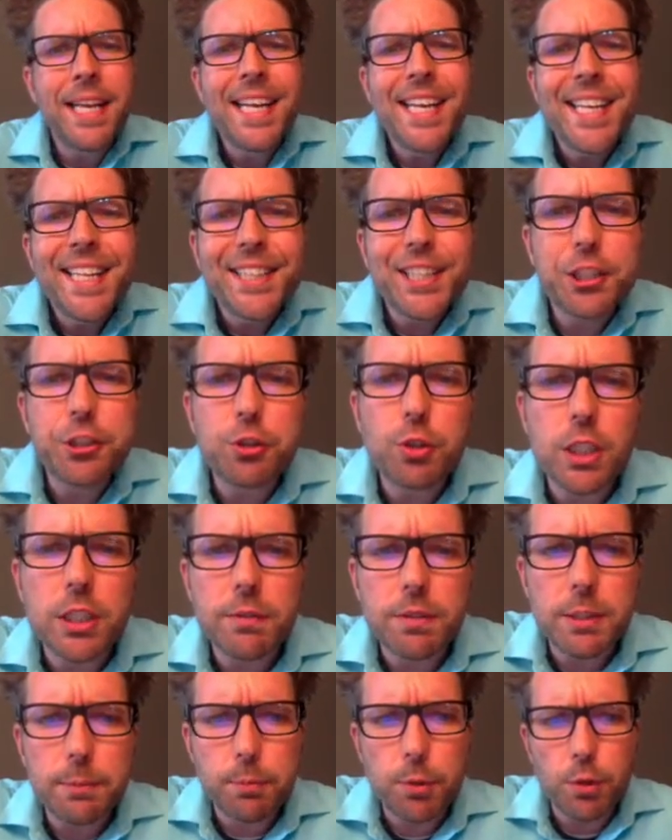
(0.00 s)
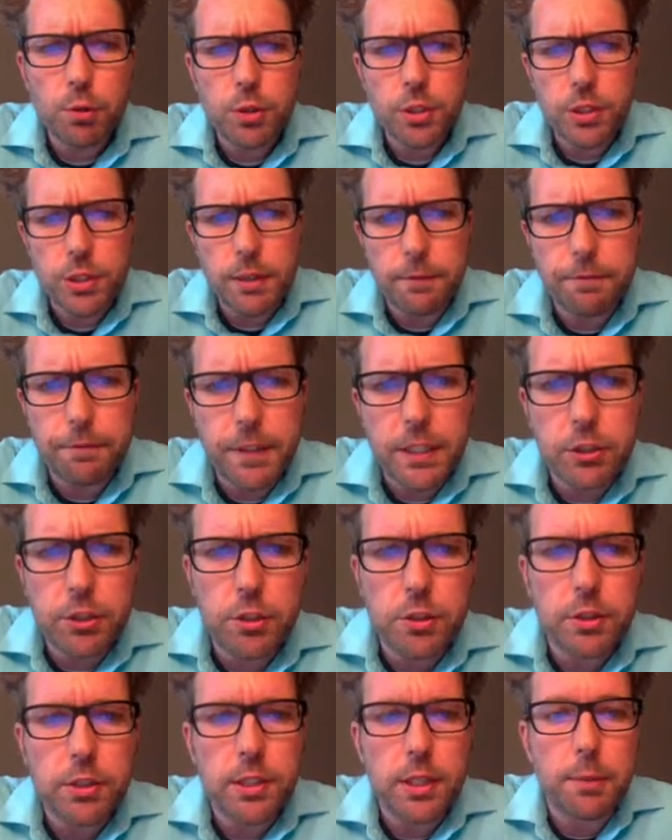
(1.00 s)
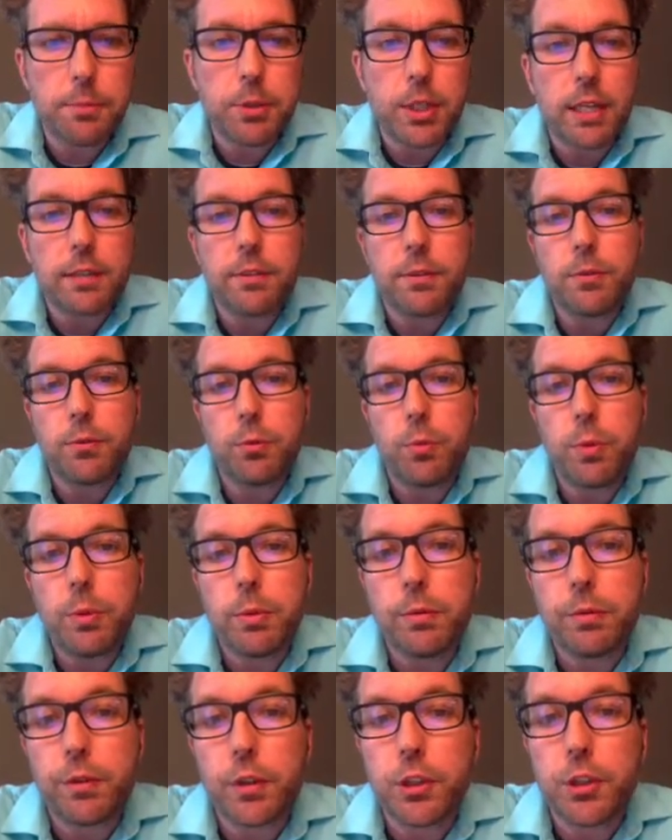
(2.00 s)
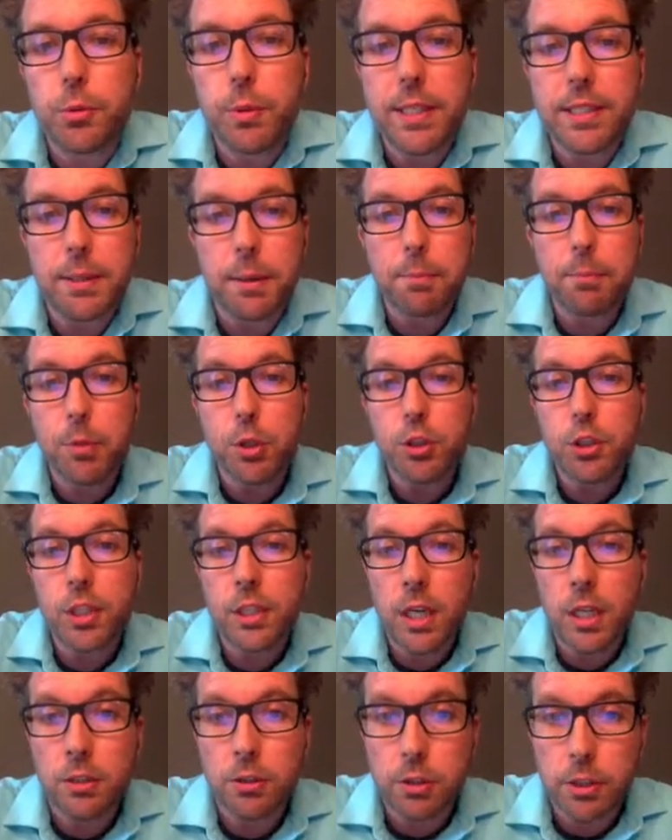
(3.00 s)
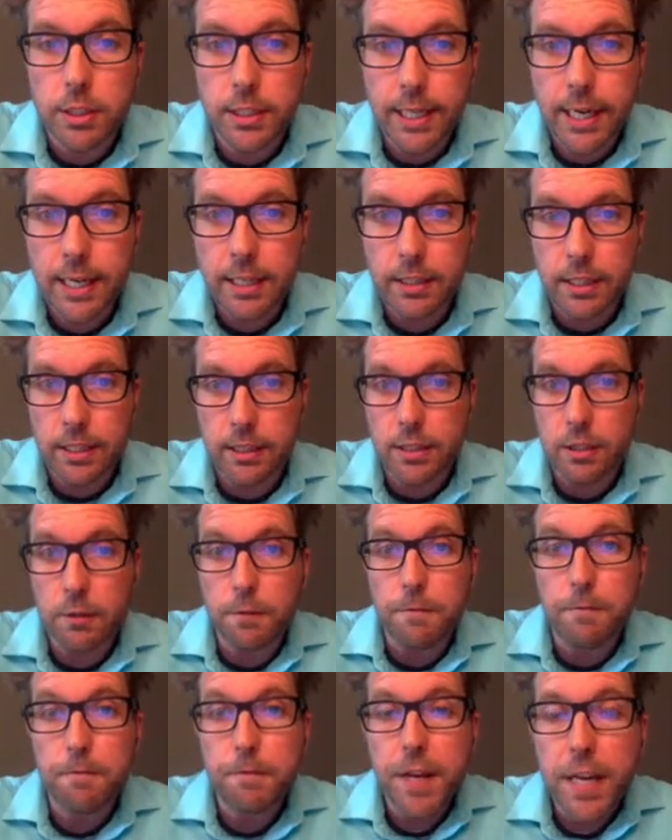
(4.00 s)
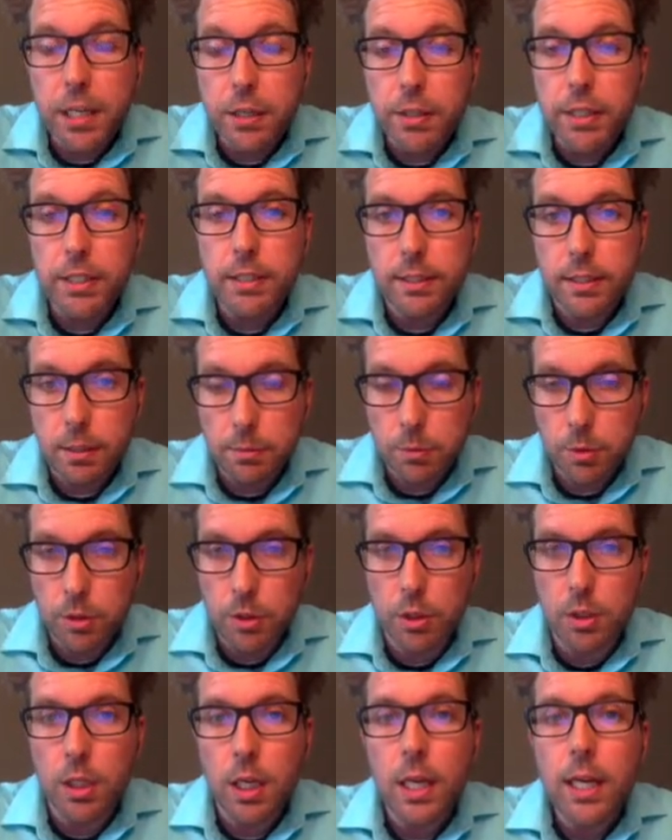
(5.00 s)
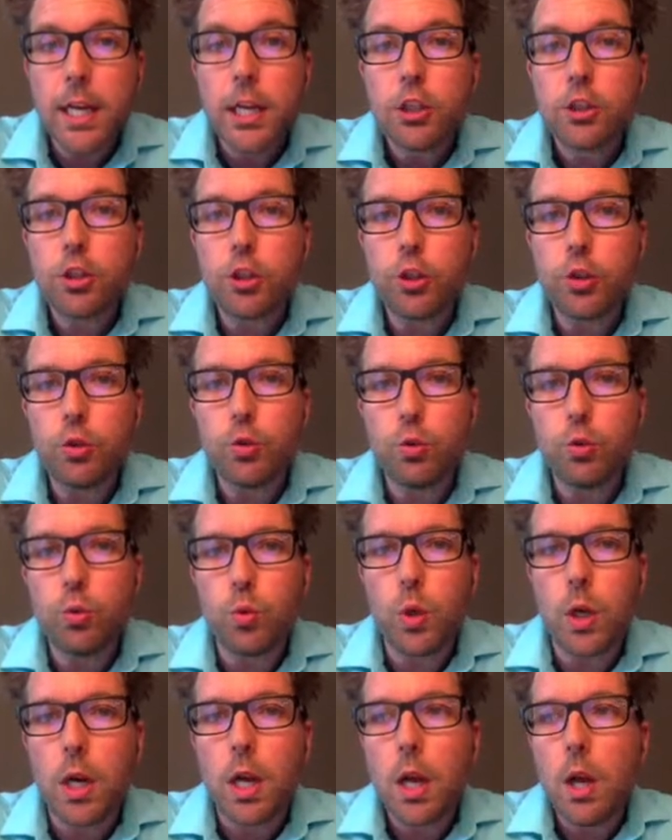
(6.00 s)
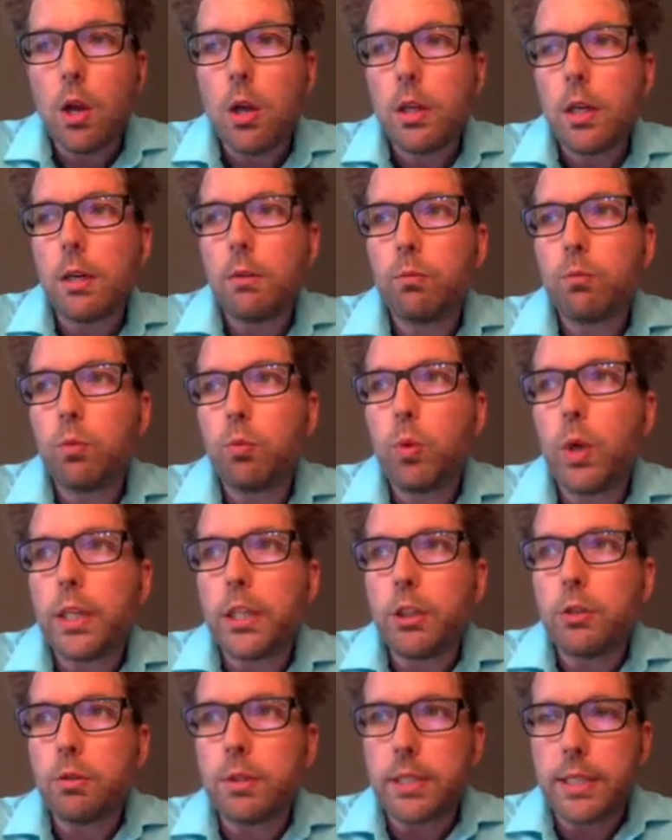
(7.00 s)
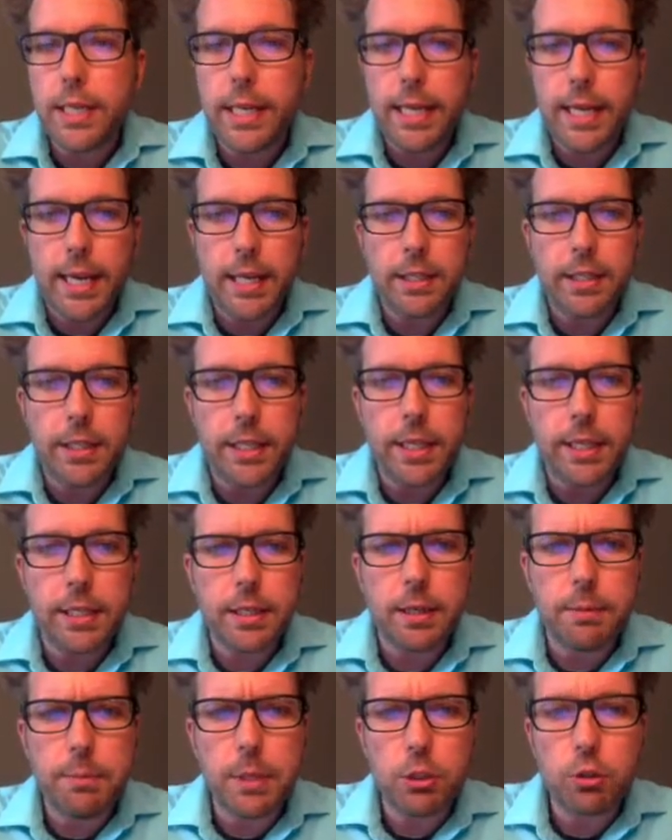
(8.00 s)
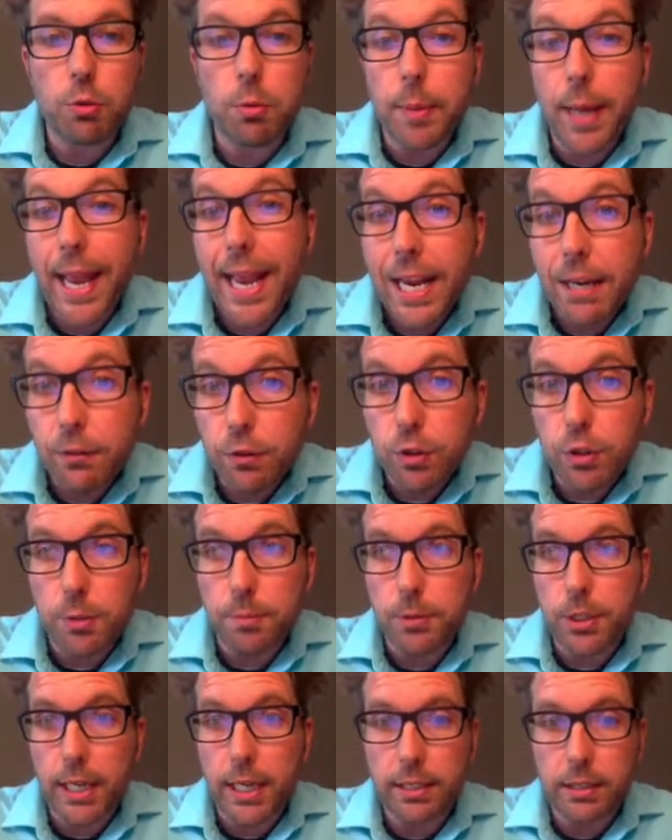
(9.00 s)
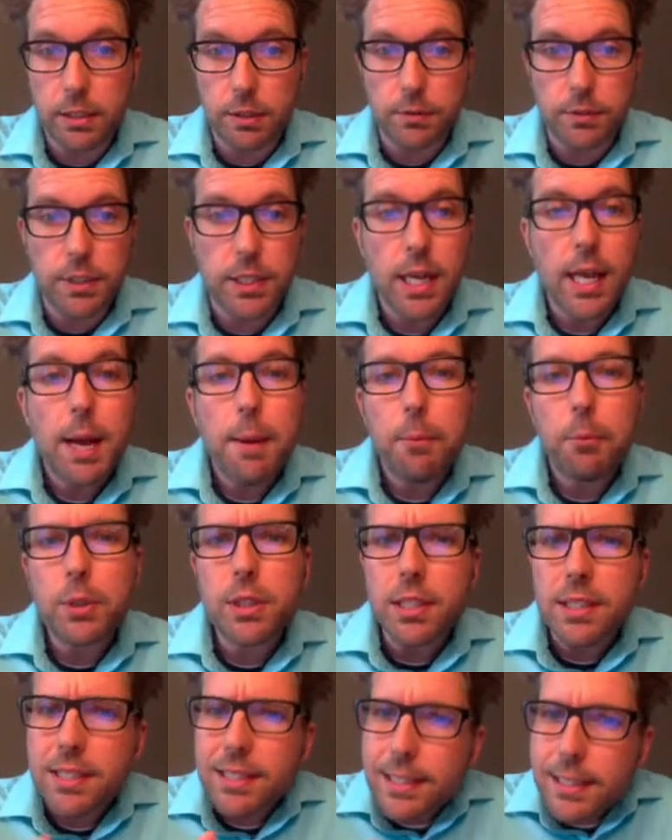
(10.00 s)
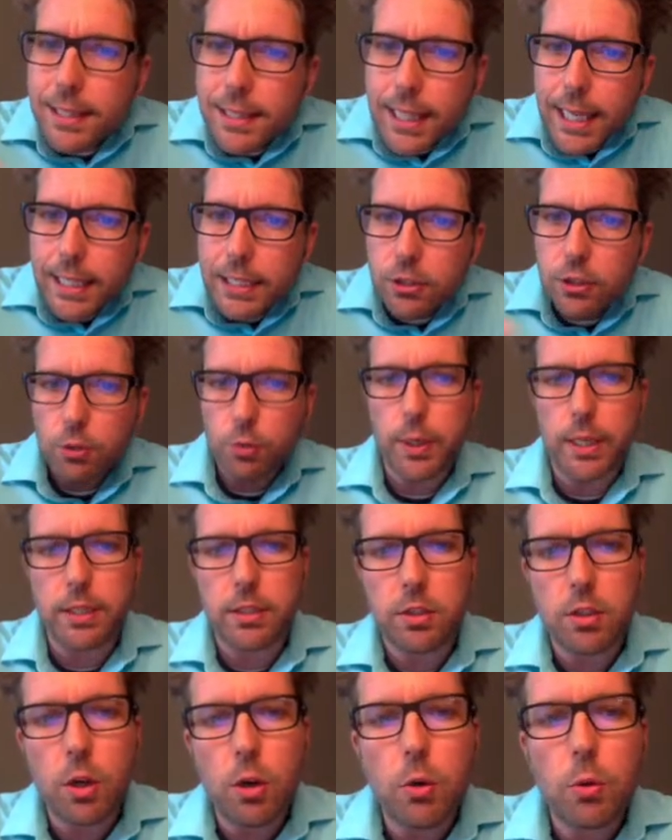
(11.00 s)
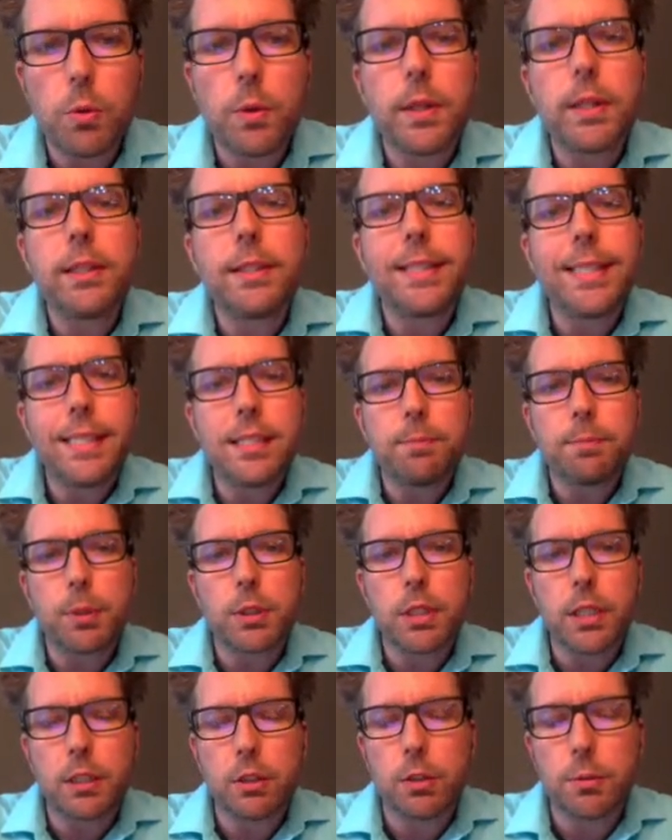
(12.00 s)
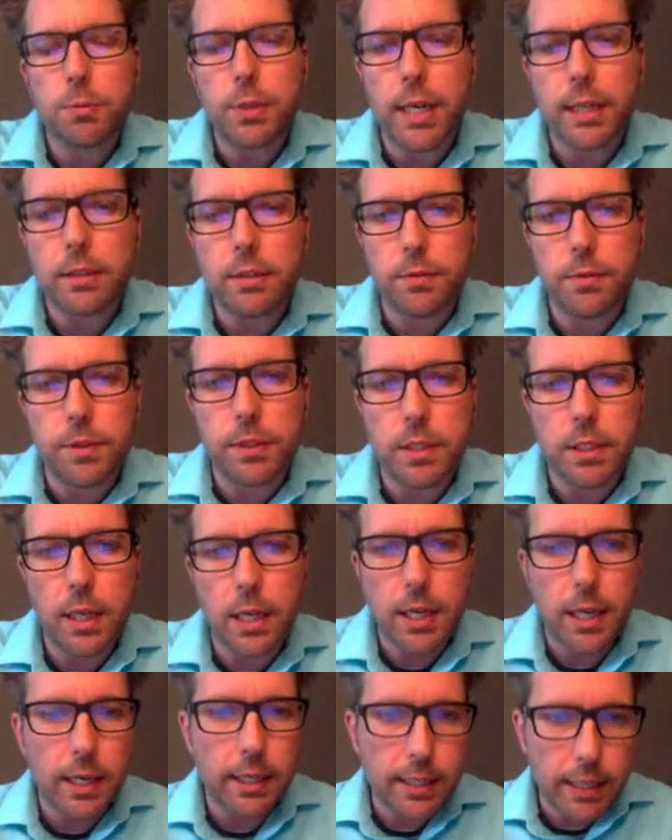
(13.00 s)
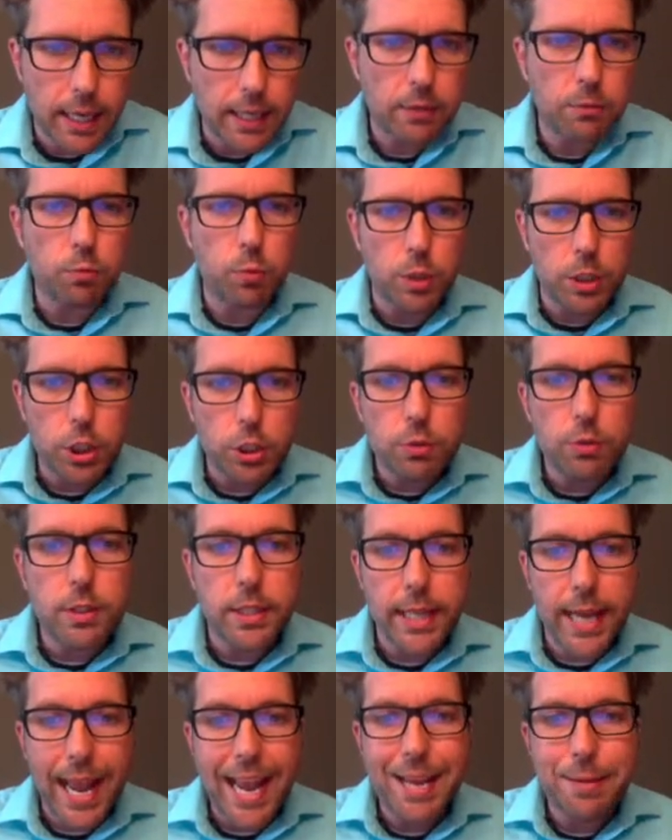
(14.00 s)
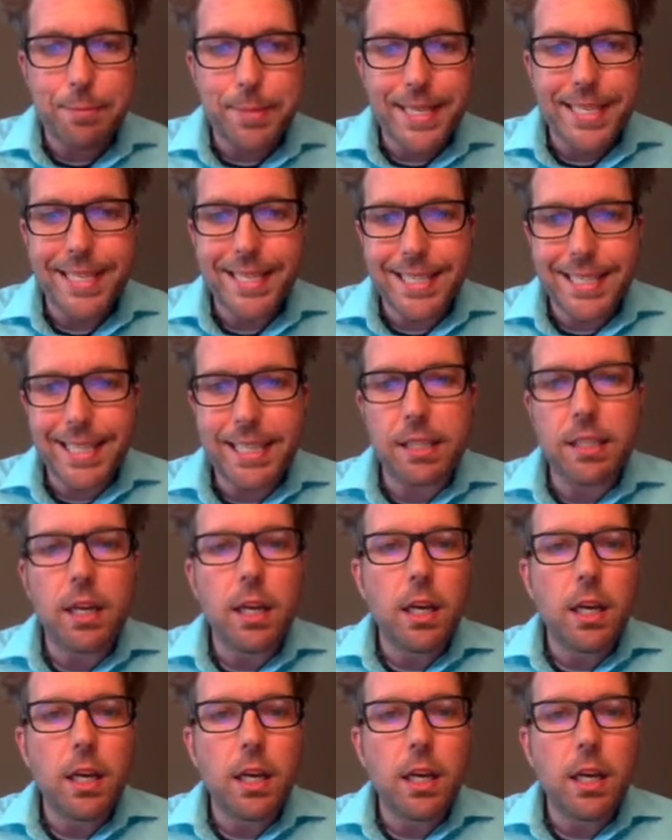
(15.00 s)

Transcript: The constructivist approach features objectives we refer to as emergent understandings and are very similar to what you see in the measurable behavioral objectives with a slight twist. So these particular objectives, again, would use the ABC